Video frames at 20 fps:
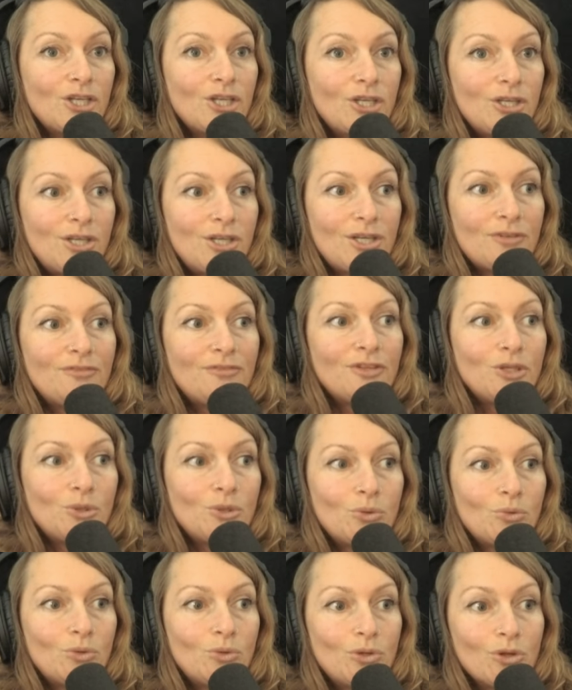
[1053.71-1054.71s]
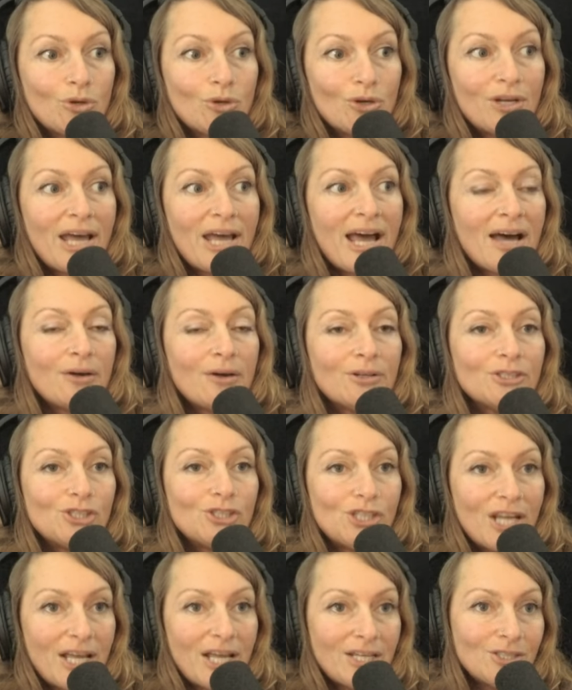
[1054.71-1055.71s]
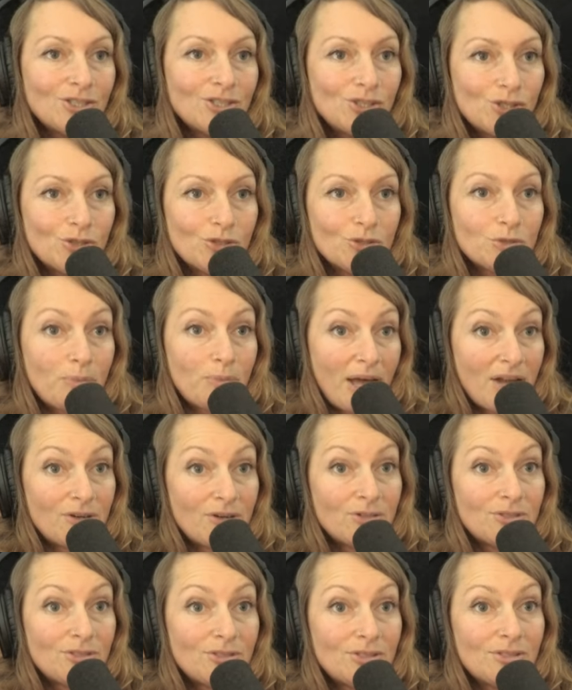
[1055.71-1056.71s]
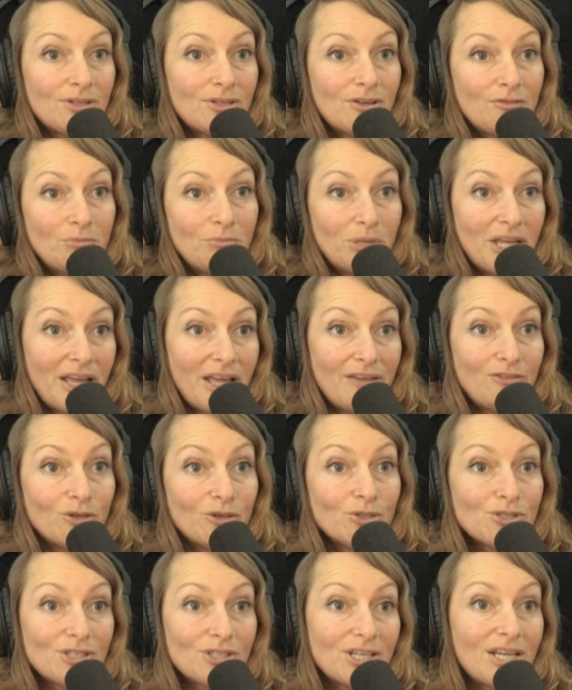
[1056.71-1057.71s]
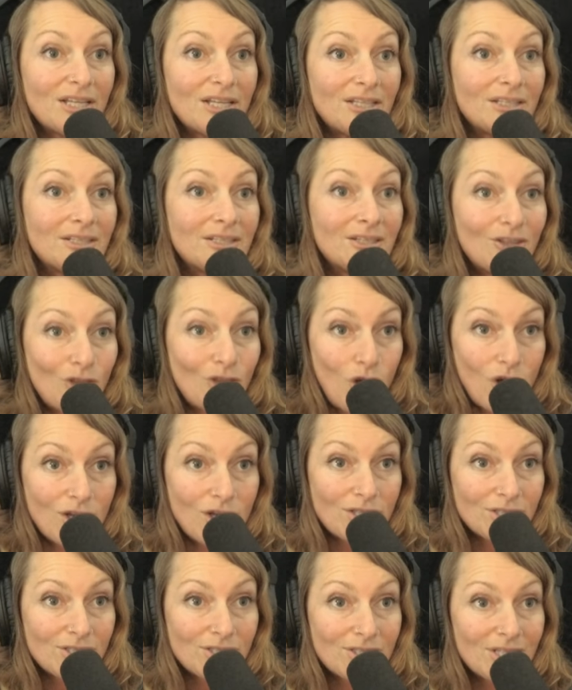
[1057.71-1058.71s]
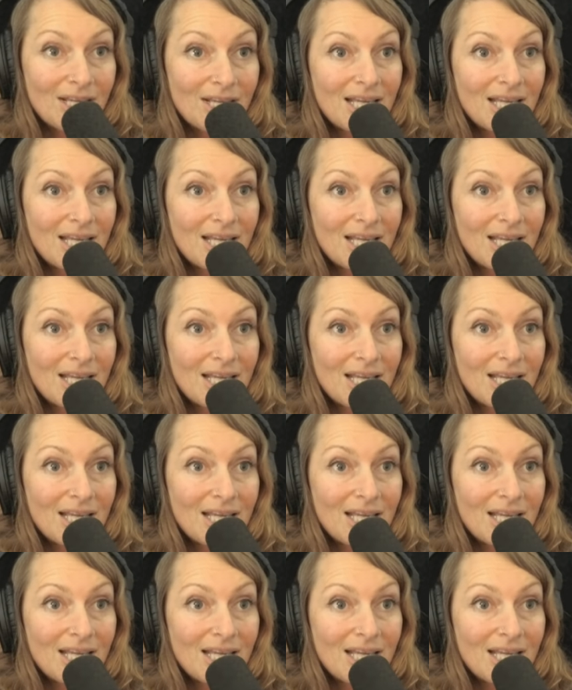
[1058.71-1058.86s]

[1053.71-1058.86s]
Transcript: if you learn how to change those patterns of behaviors and thoughts